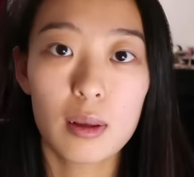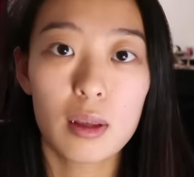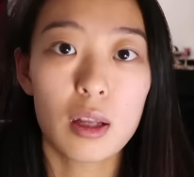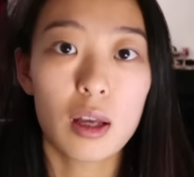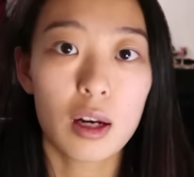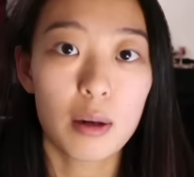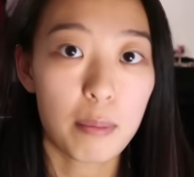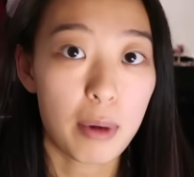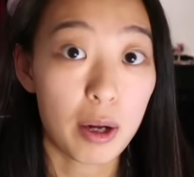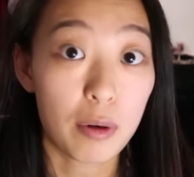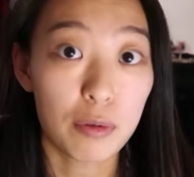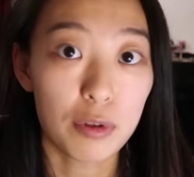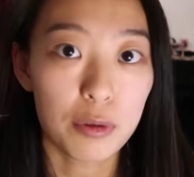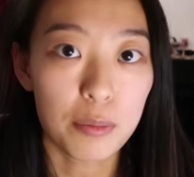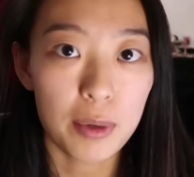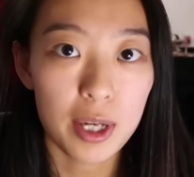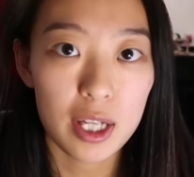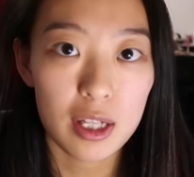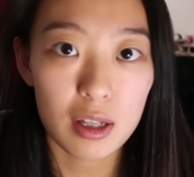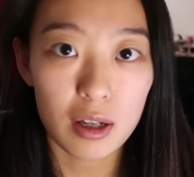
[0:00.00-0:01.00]
none of my
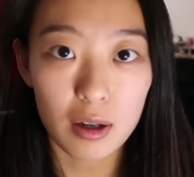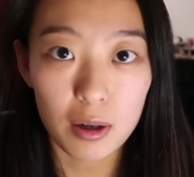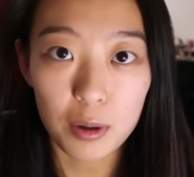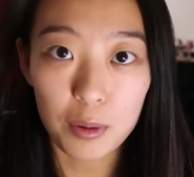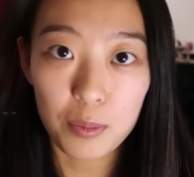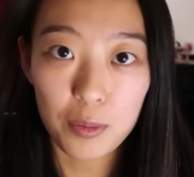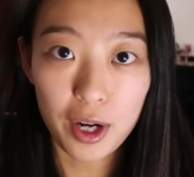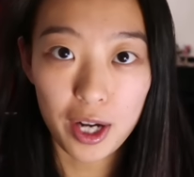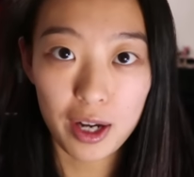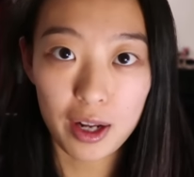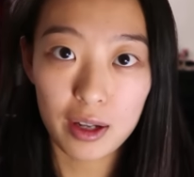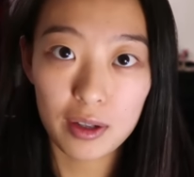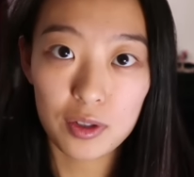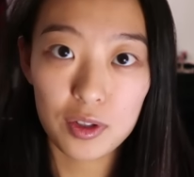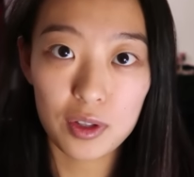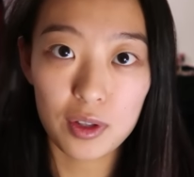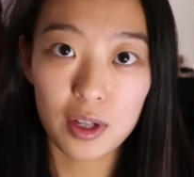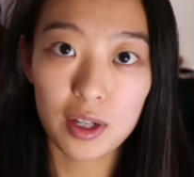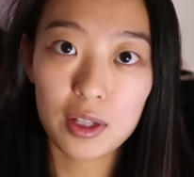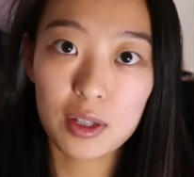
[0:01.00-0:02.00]
roommates are home right now,
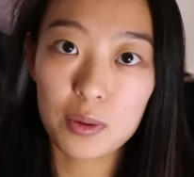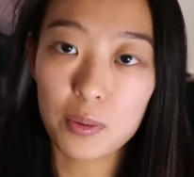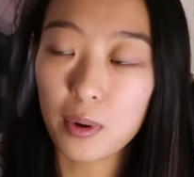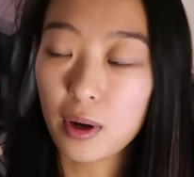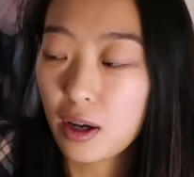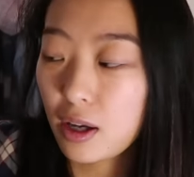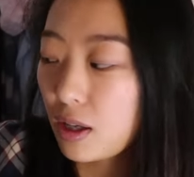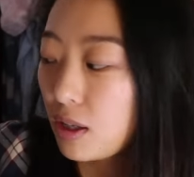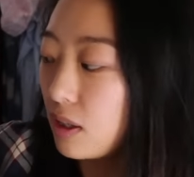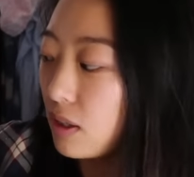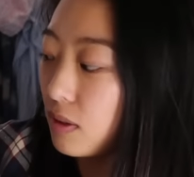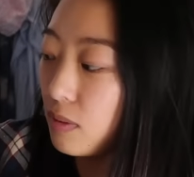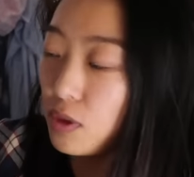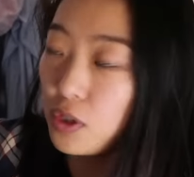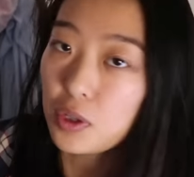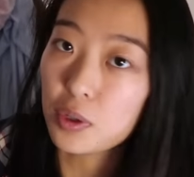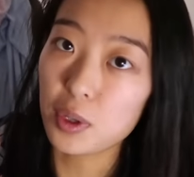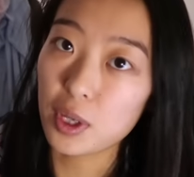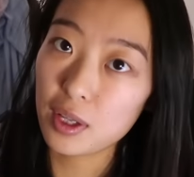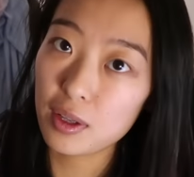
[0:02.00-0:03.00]
so that's why
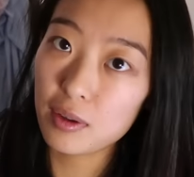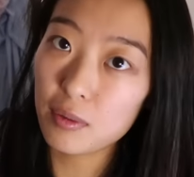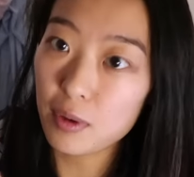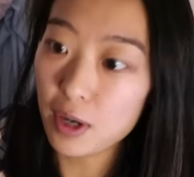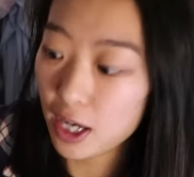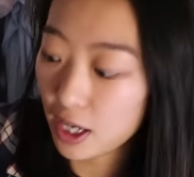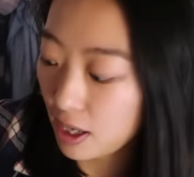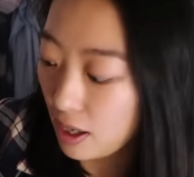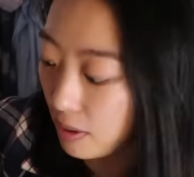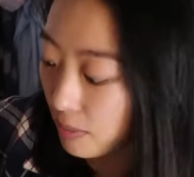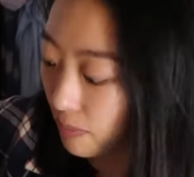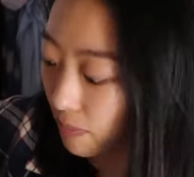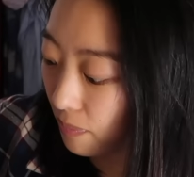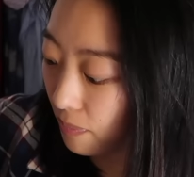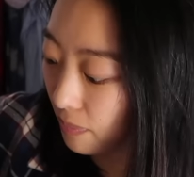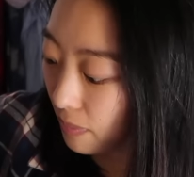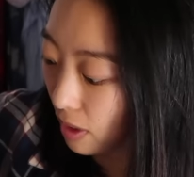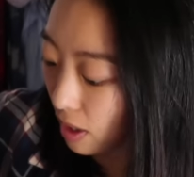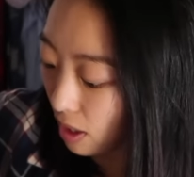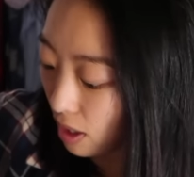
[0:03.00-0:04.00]
doing it right now.
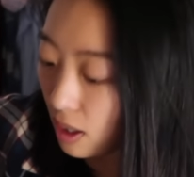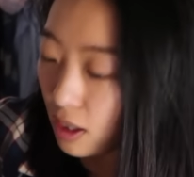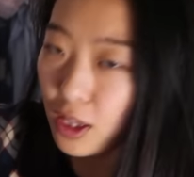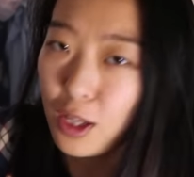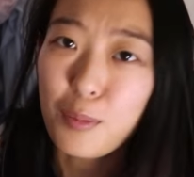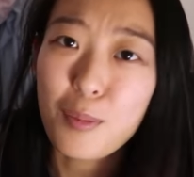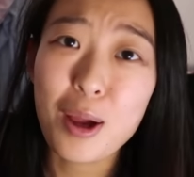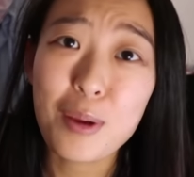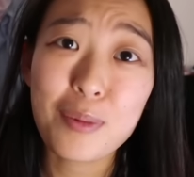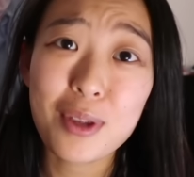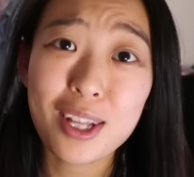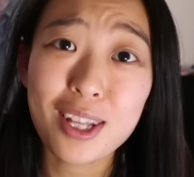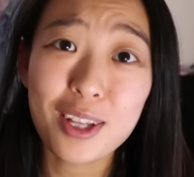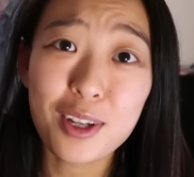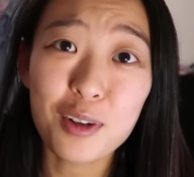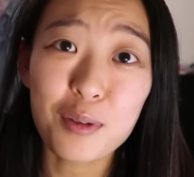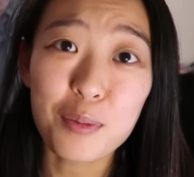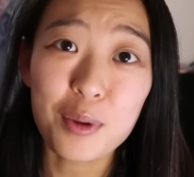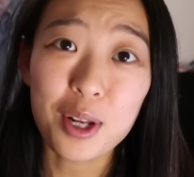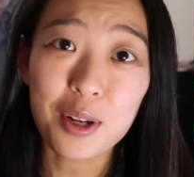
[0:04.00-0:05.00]
There might be a
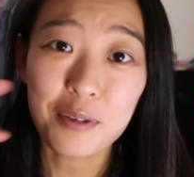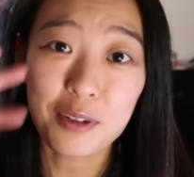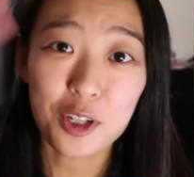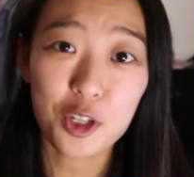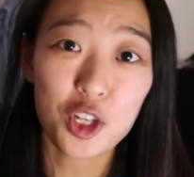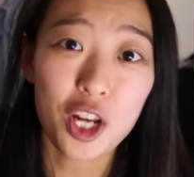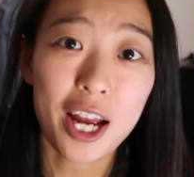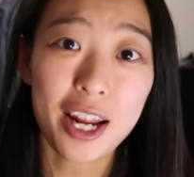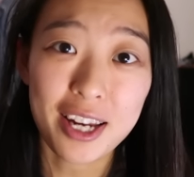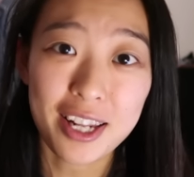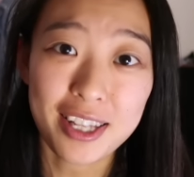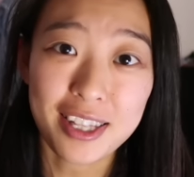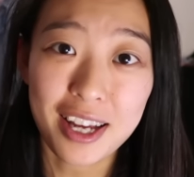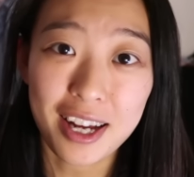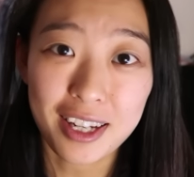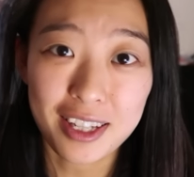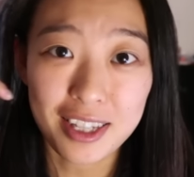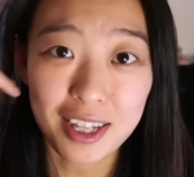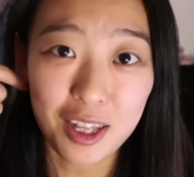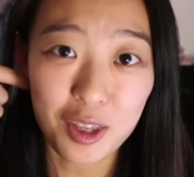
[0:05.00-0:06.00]
little bit of a Chinese
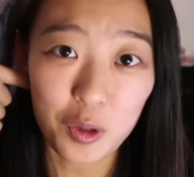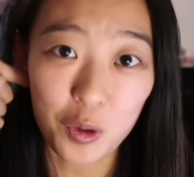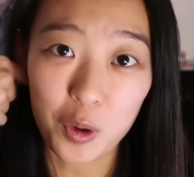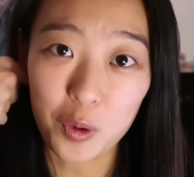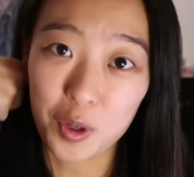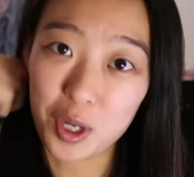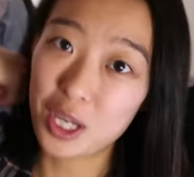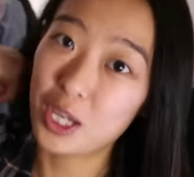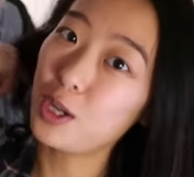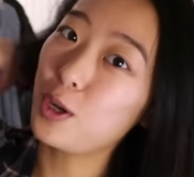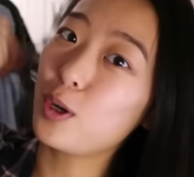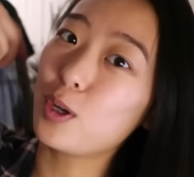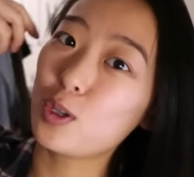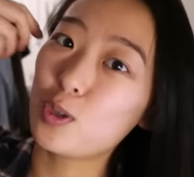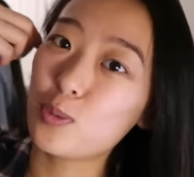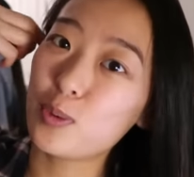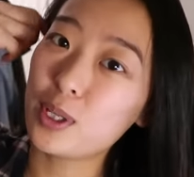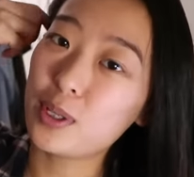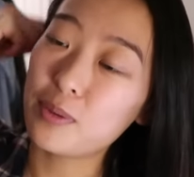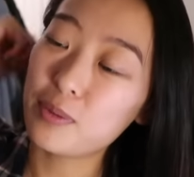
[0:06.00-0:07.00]
accent thrown in here
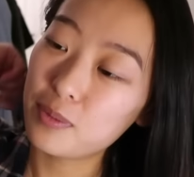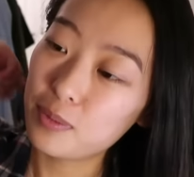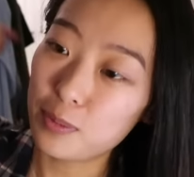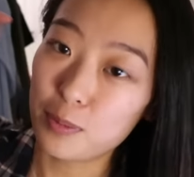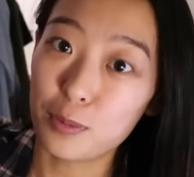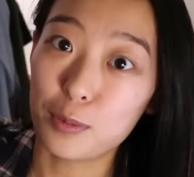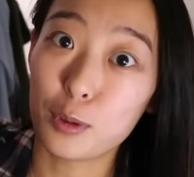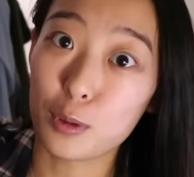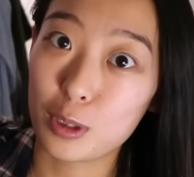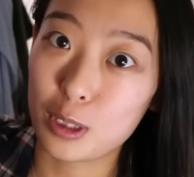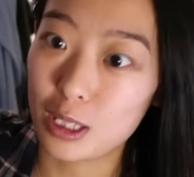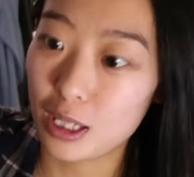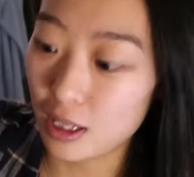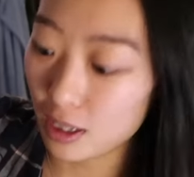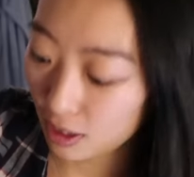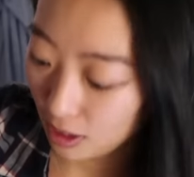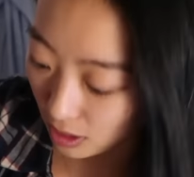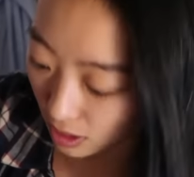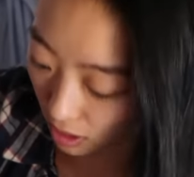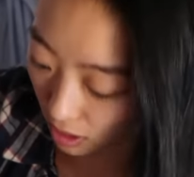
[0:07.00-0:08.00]
as well. We'll see.